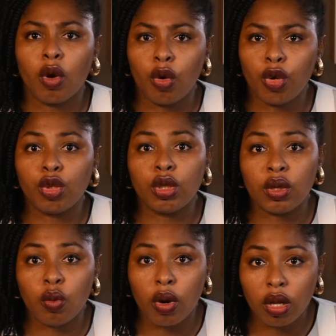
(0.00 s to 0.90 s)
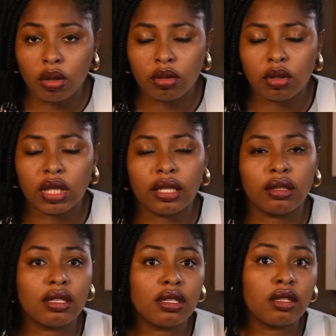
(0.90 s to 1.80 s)
"Oh, you're doing well,
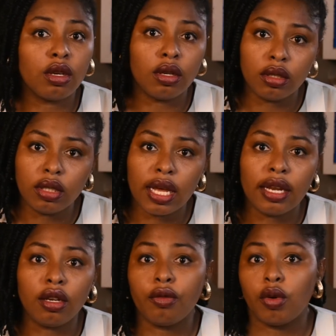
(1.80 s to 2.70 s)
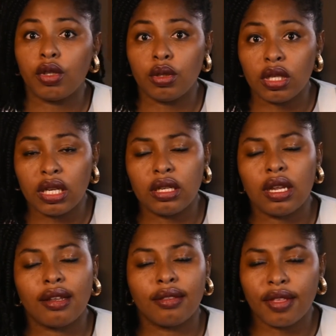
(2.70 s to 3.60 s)
that this is good, I love what you did,"
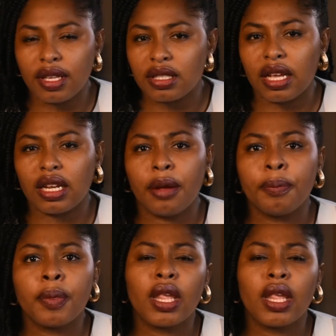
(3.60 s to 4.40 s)
and things like that.